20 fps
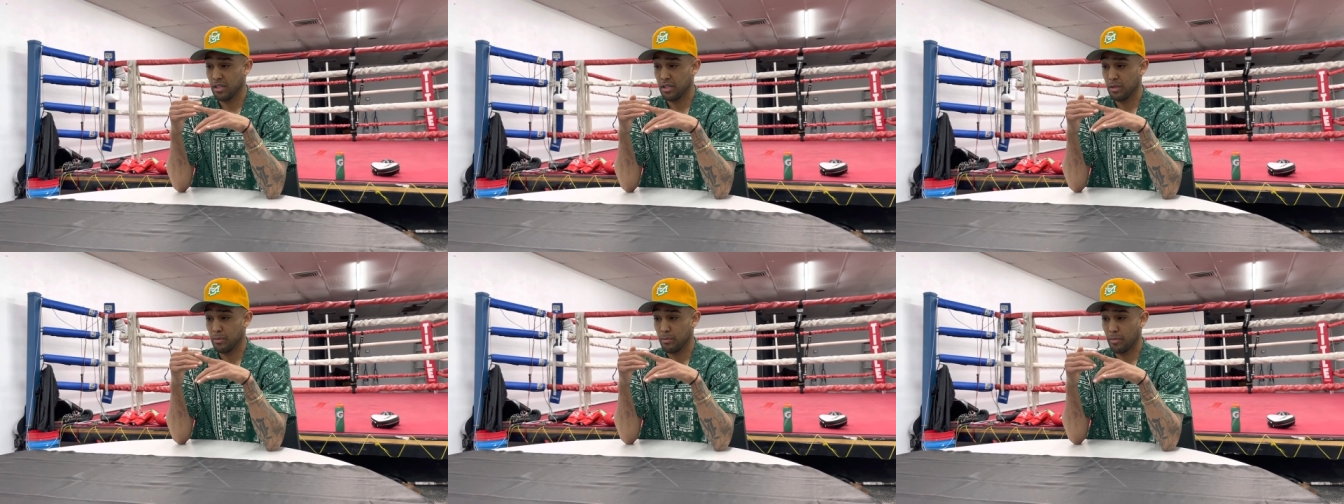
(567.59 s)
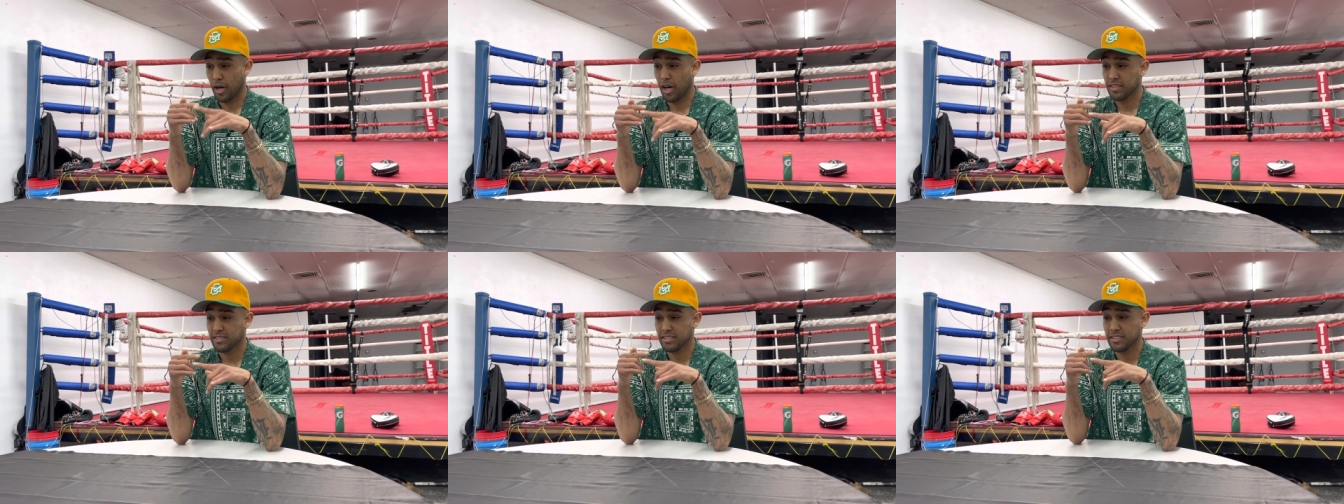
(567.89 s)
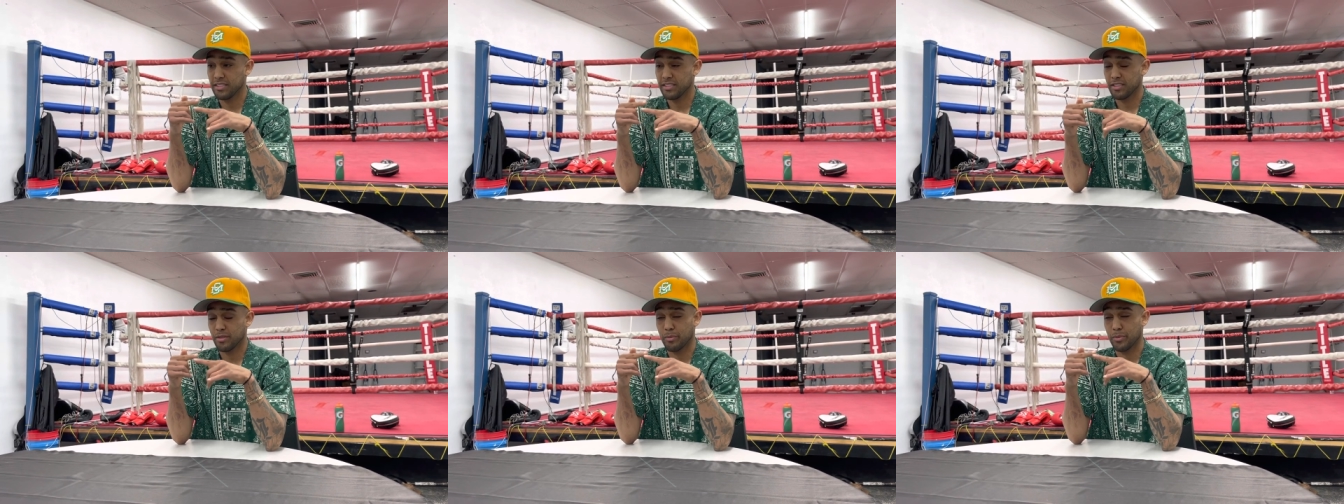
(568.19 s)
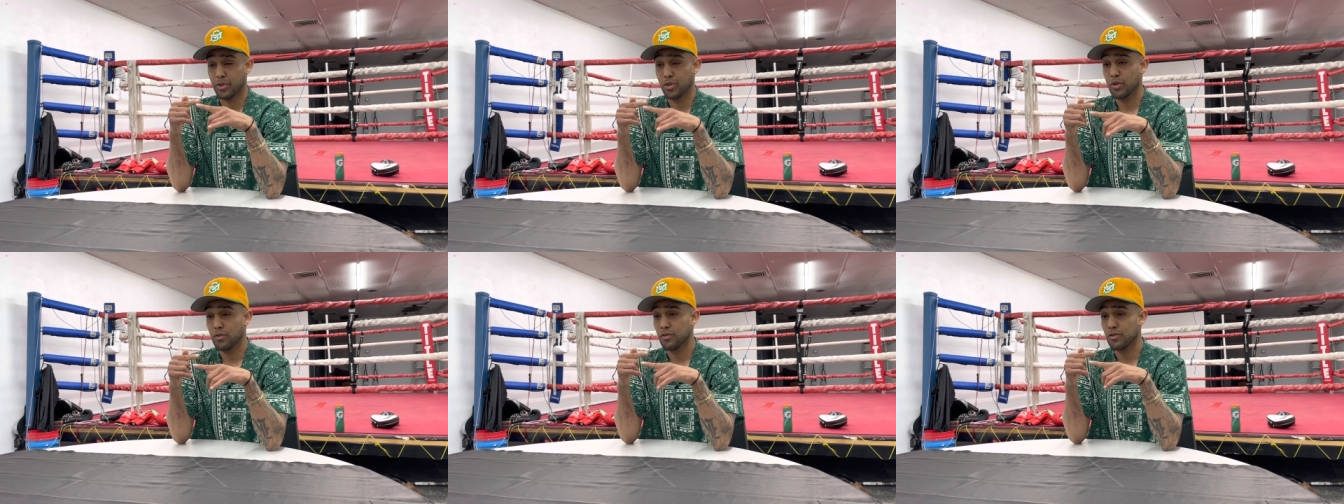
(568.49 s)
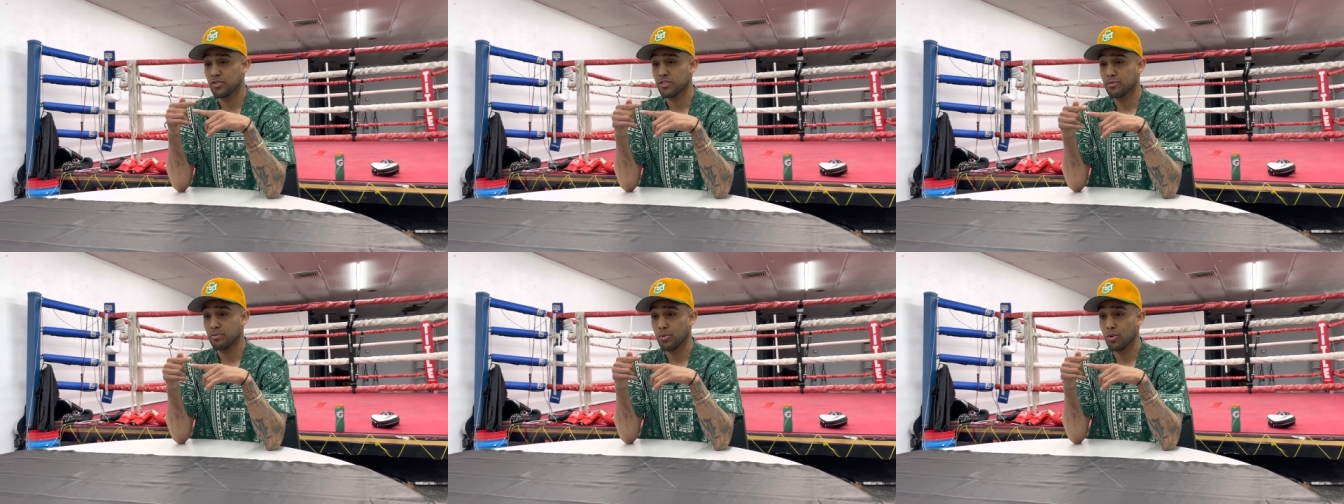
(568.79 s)
boxing is a beautiful
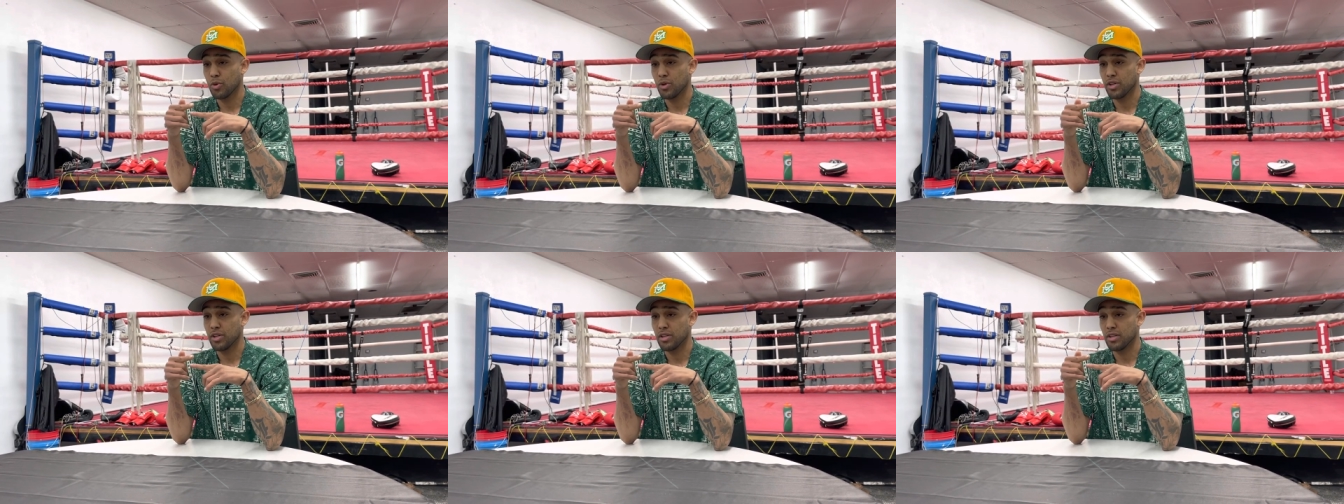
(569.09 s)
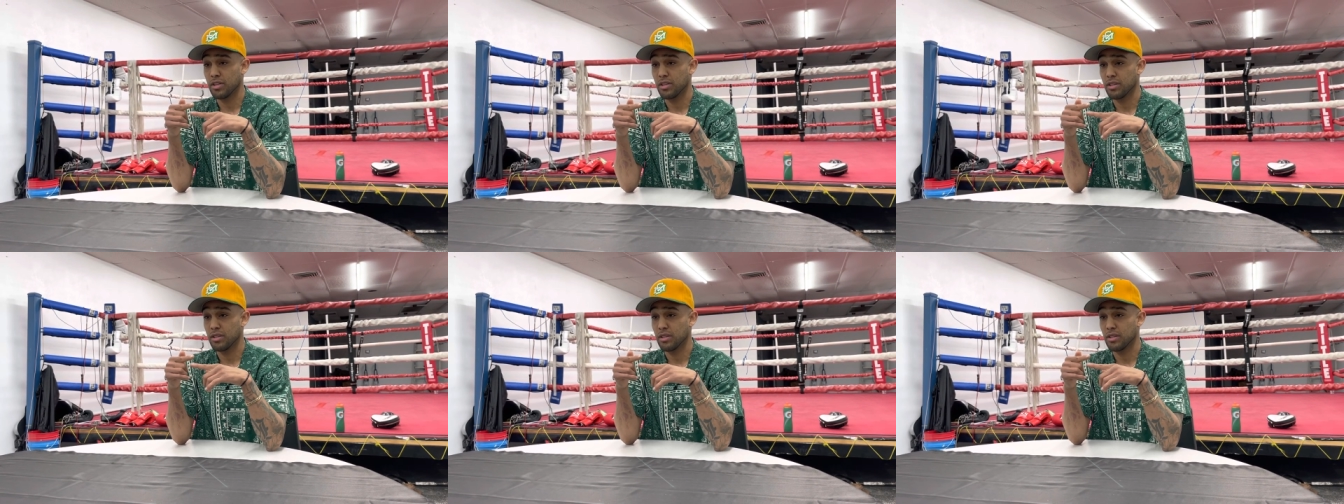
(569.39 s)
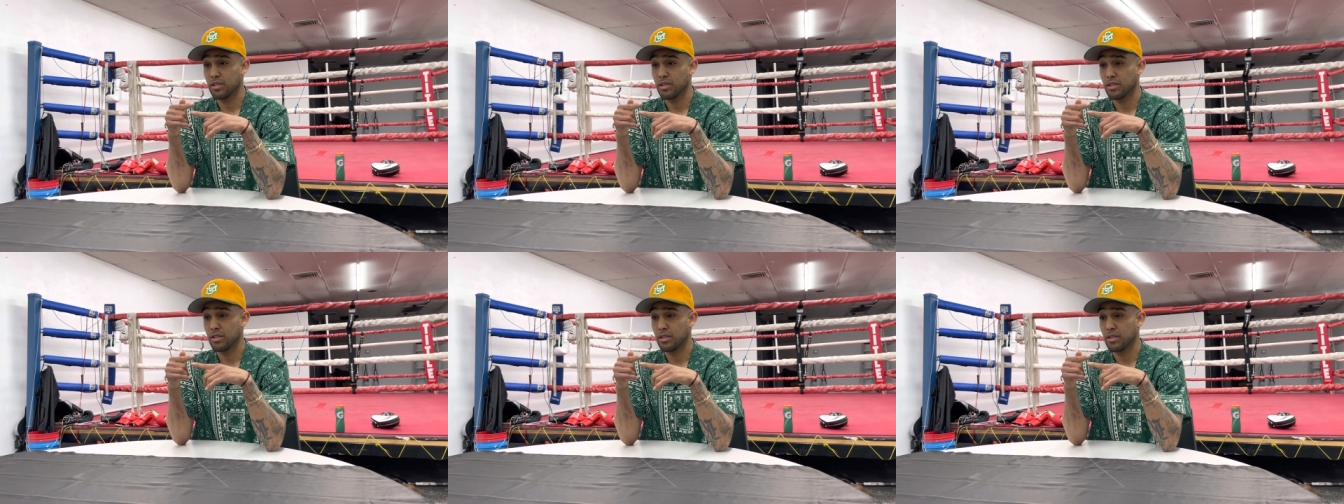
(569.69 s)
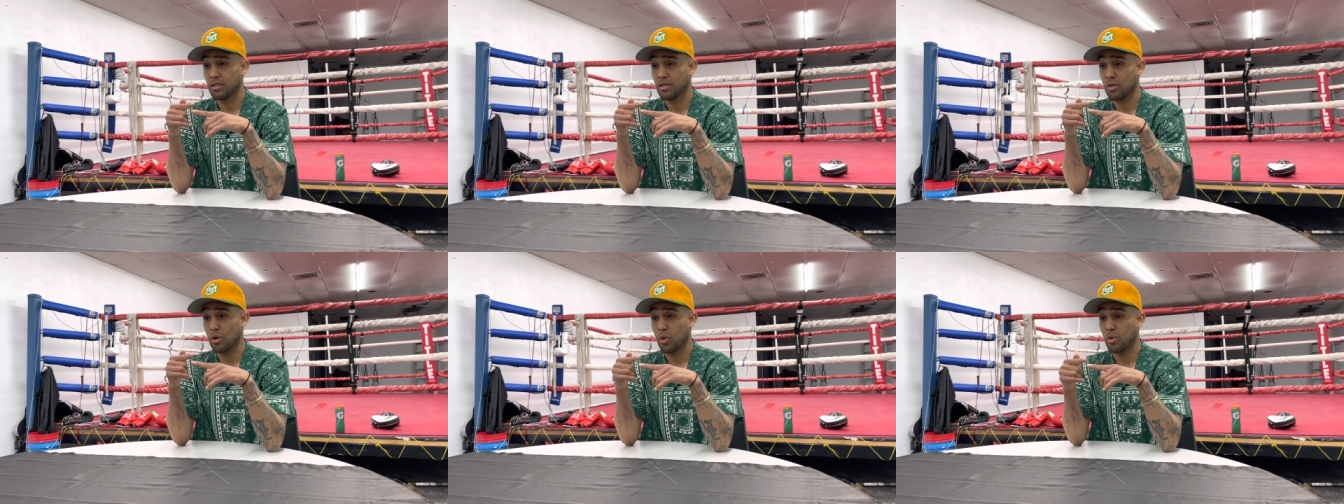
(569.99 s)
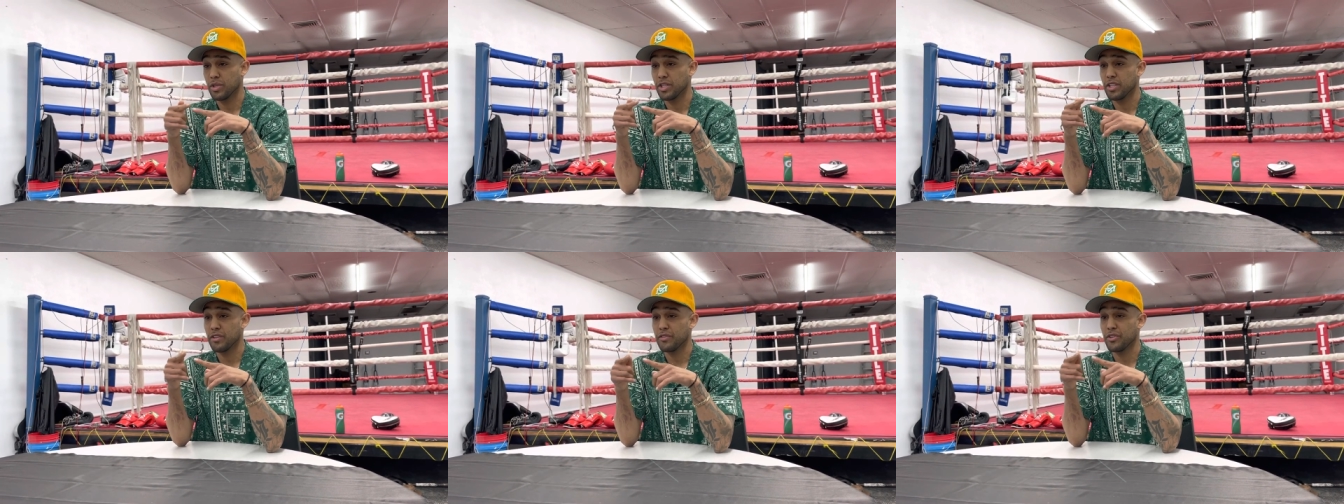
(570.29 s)
sport
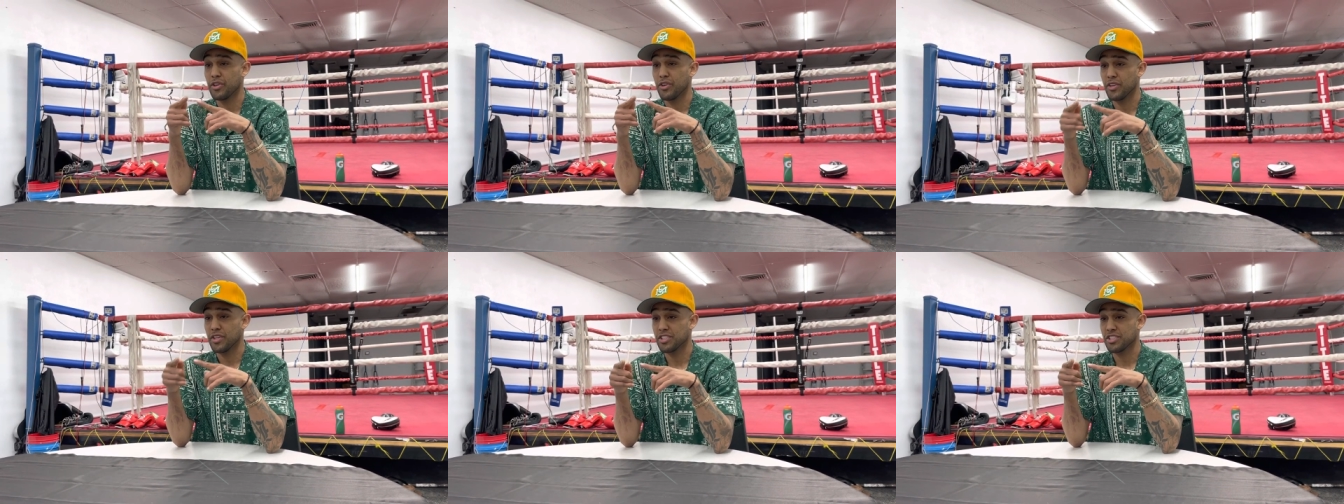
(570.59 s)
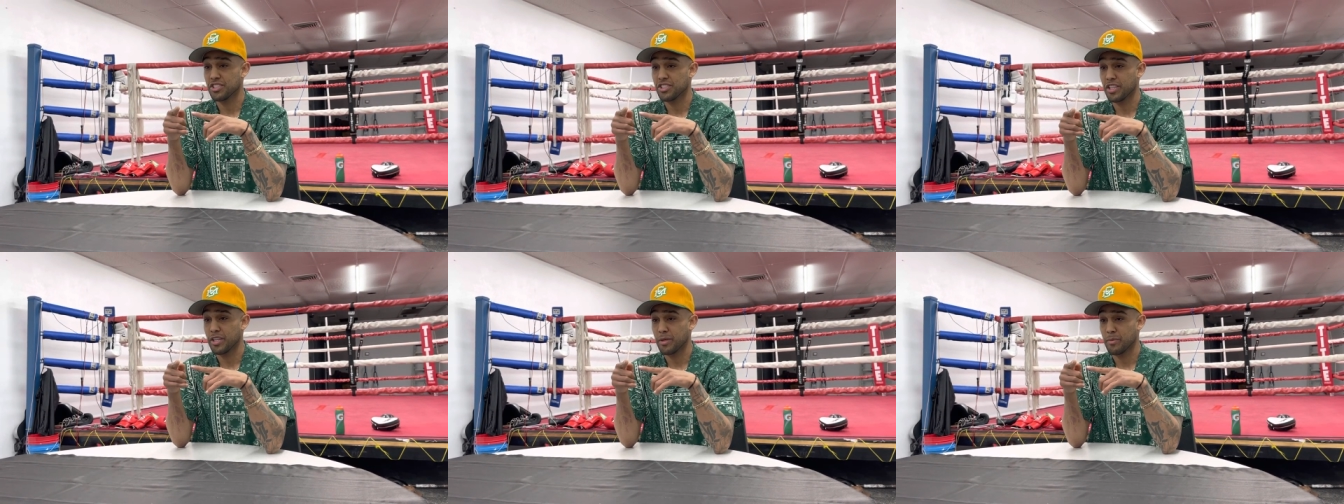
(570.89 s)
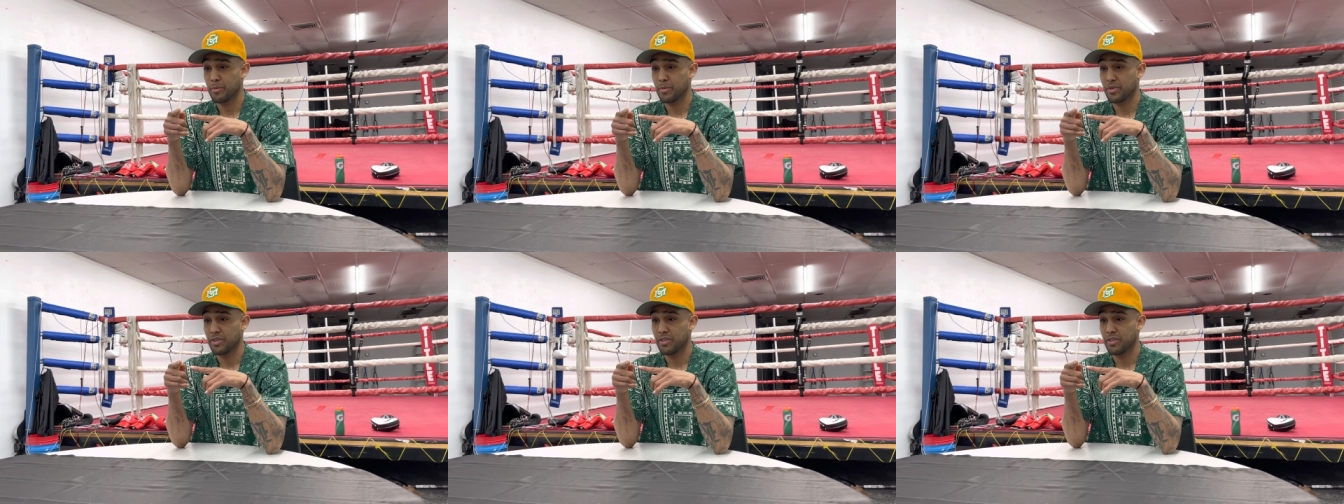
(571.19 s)
only if you're in shape.